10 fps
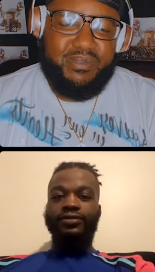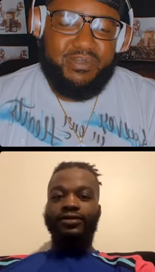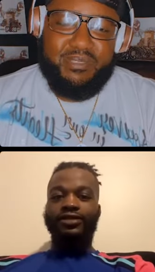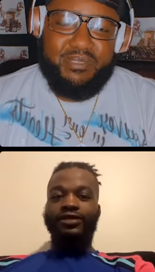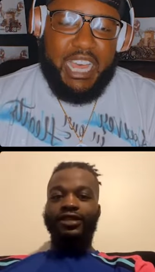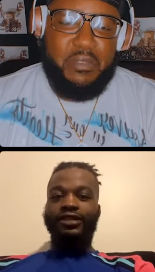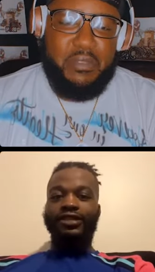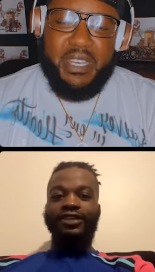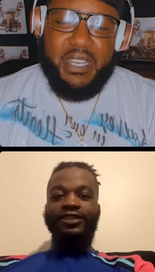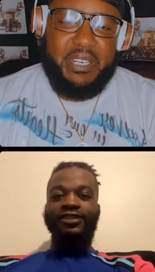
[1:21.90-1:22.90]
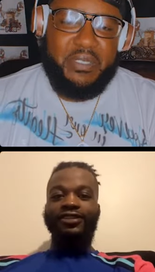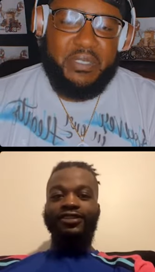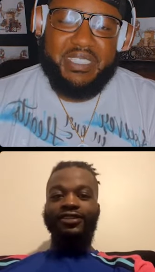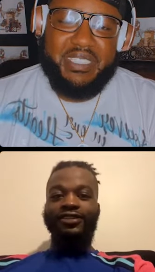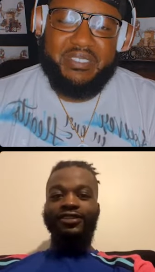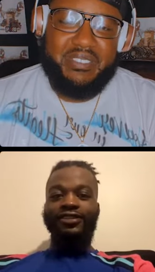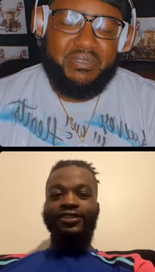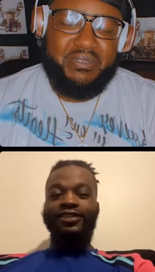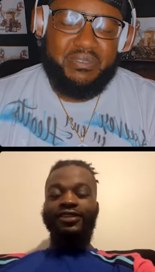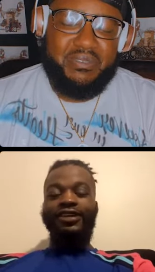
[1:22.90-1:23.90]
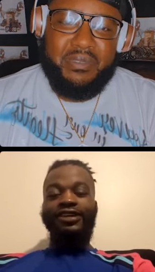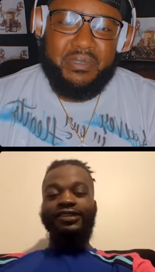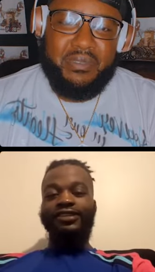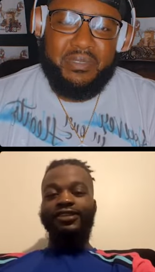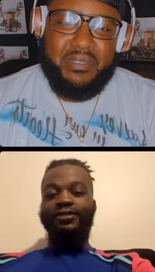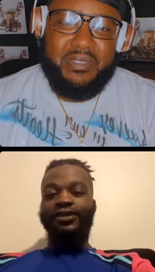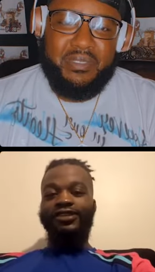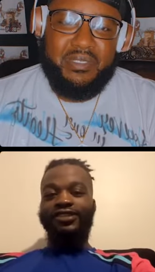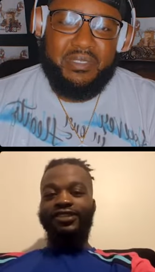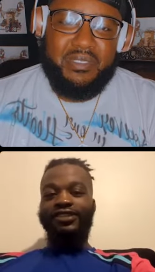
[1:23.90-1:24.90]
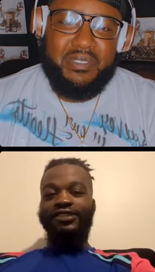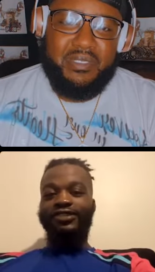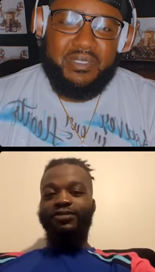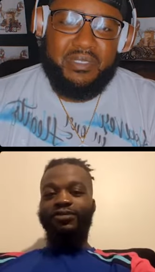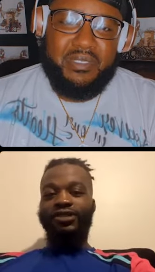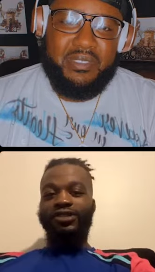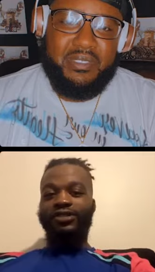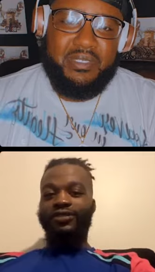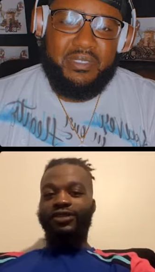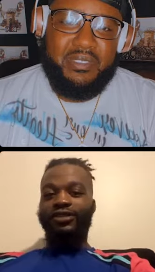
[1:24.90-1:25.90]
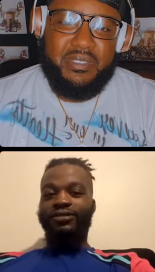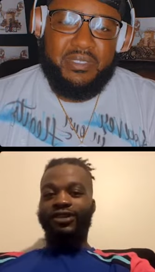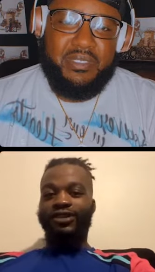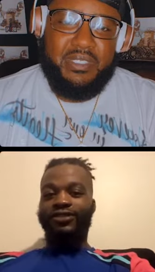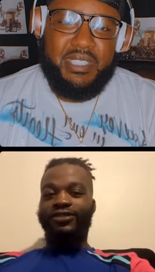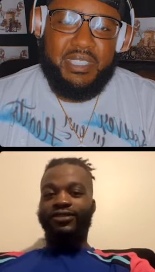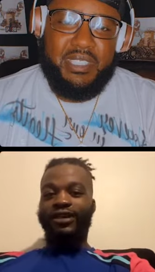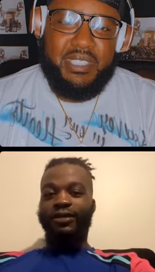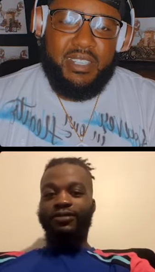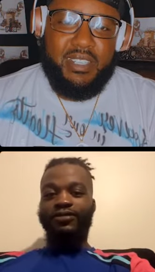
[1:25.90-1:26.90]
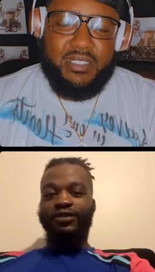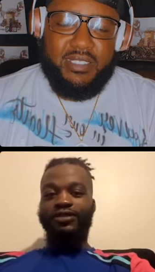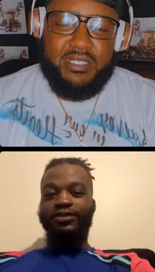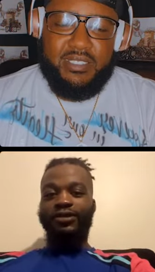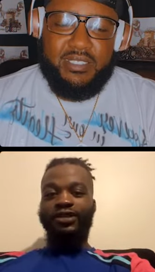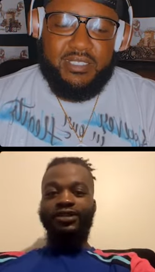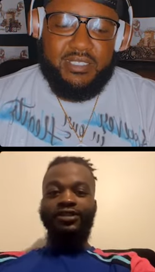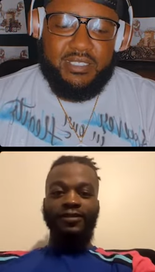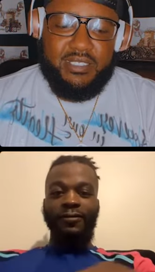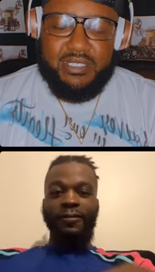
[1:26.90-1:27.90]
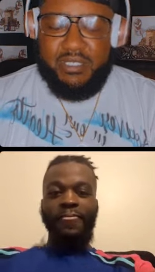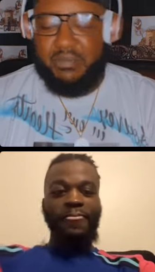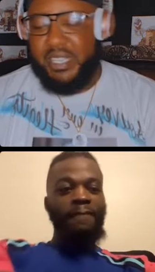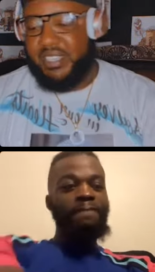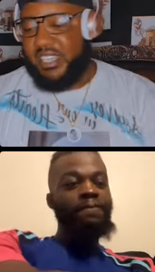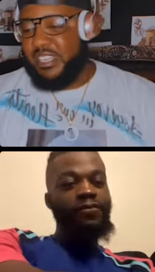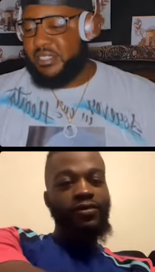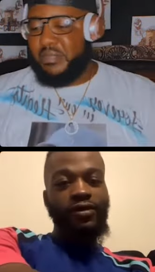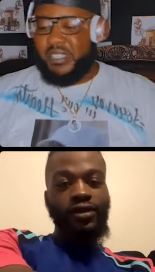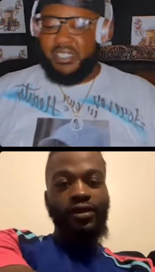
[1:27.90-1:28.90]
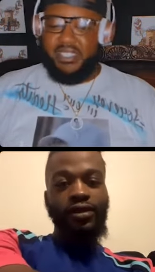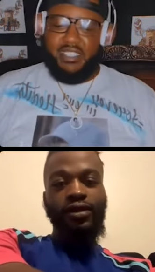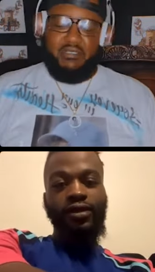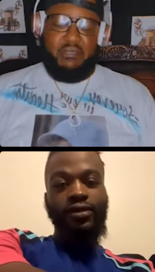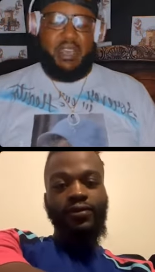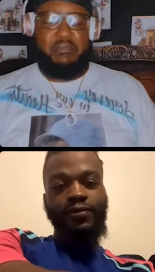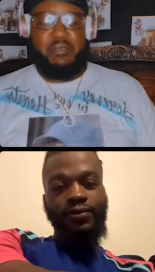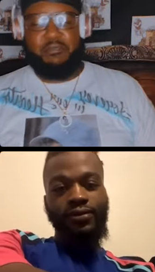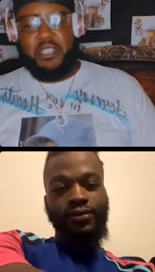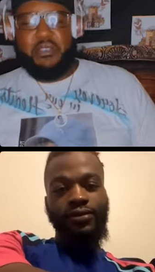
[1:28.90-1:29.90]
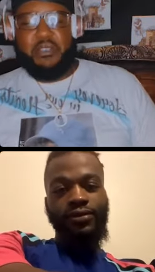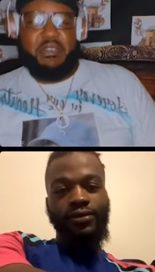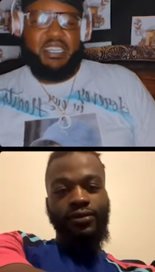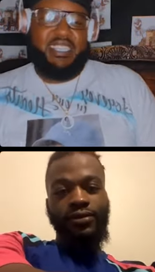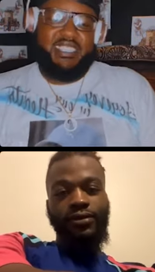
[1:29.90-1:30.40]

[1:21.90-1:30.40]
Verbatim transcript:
Speaker 1: How you been though? That's good, bro. It's good to see you pushing with it, bro. happy for you, man.
Speaker 2: Man, thanks, man. I'm happy for you, man. You